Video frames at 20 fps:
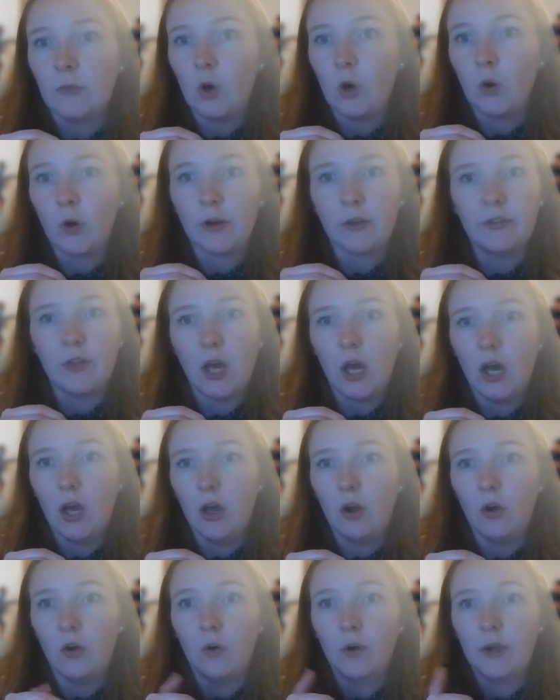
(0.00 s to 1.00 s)

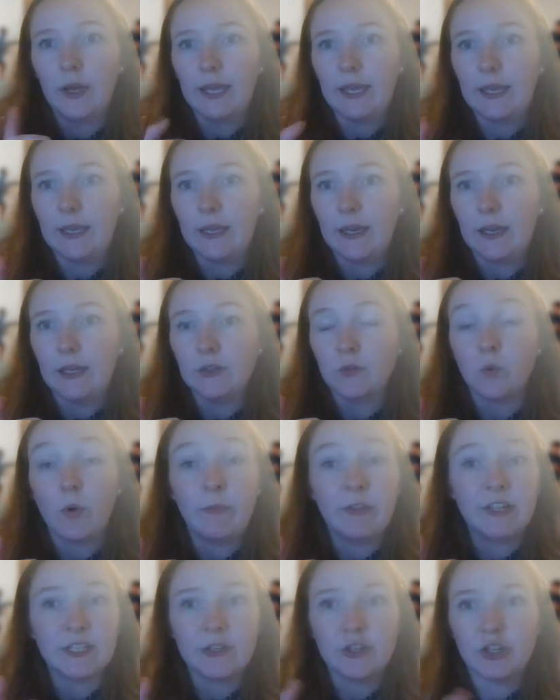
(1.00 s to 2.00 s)
ortho, and
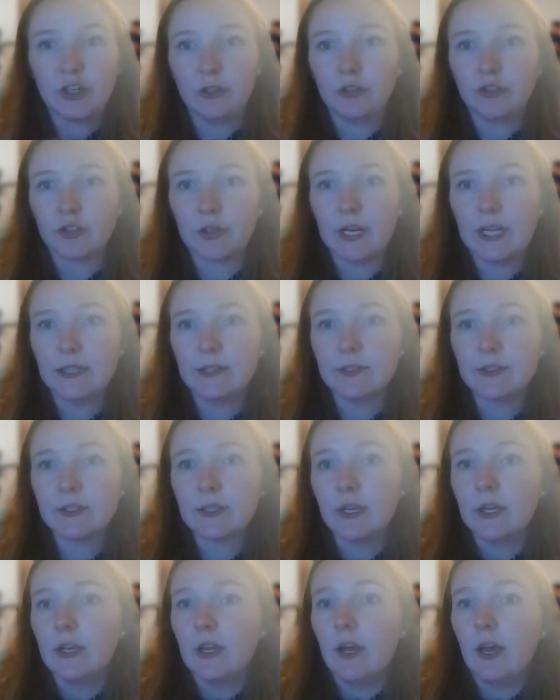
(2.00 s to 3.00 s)
women's and
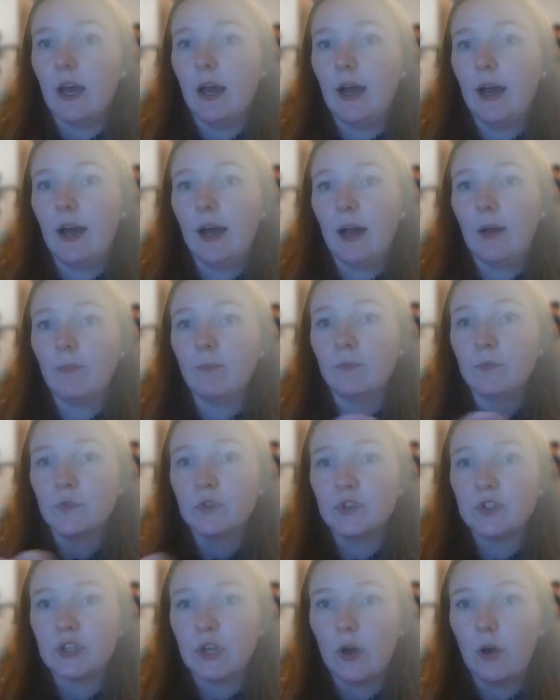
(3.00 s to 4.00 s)
children's.
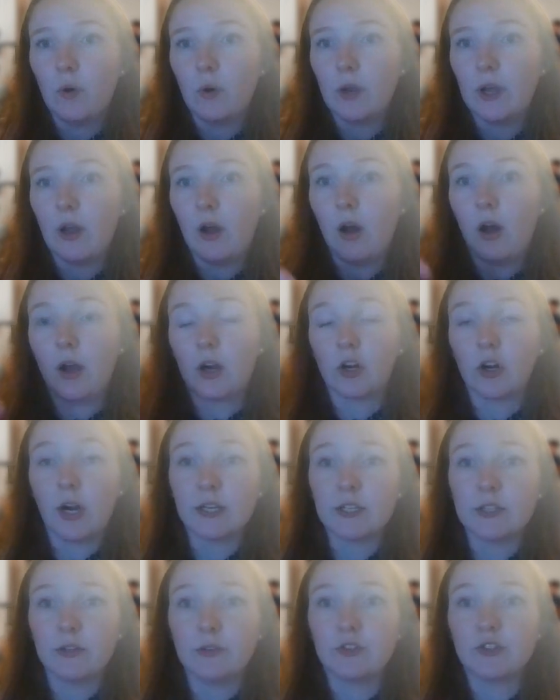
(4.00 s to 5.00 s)
So
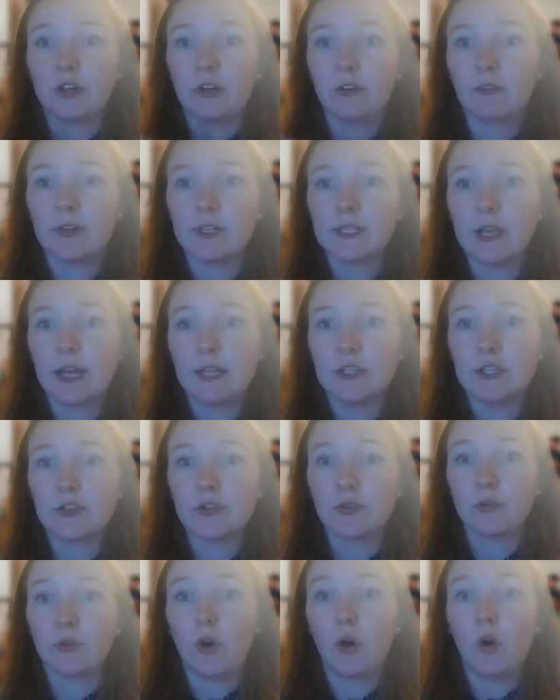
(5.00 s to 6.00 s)
across those service lines
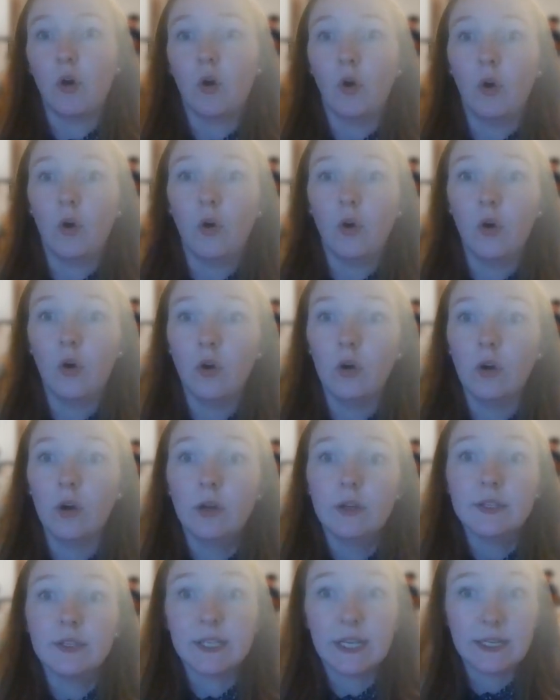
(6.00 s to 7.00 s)
through the whole
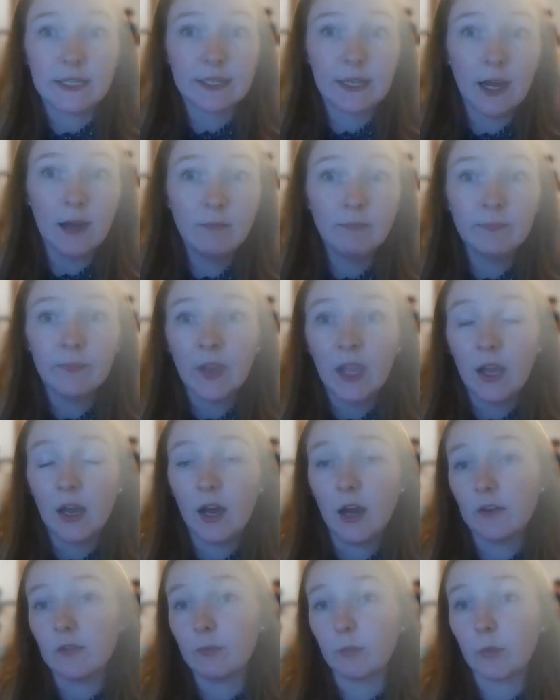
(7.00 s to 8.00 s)
system of